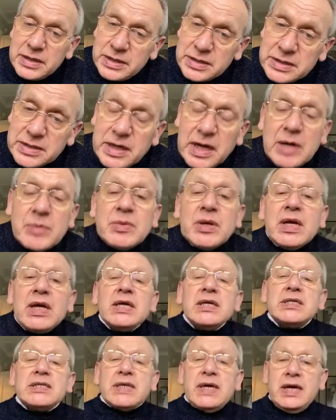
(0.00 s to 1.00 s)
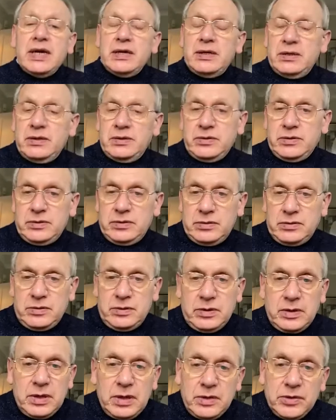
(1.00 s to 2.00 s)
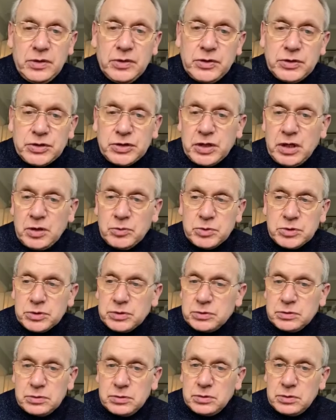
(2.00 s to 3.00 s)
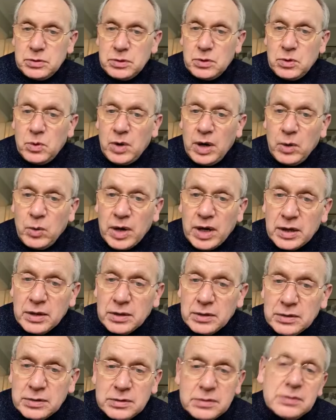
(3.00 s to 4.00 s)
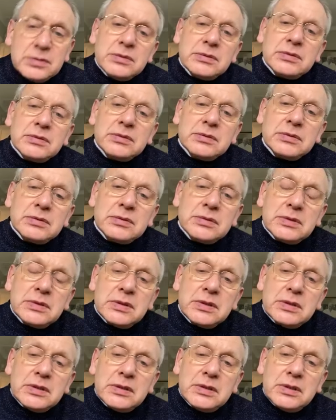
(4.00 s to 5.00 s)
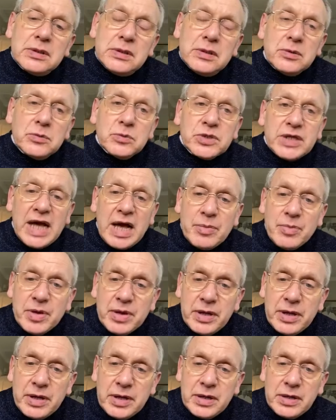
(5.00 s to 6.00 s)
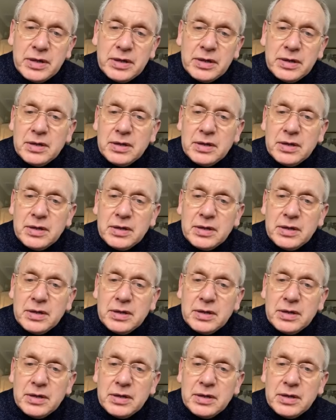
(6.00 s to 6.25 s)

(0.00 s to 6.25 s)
this time saying that the child was quite well, was happy,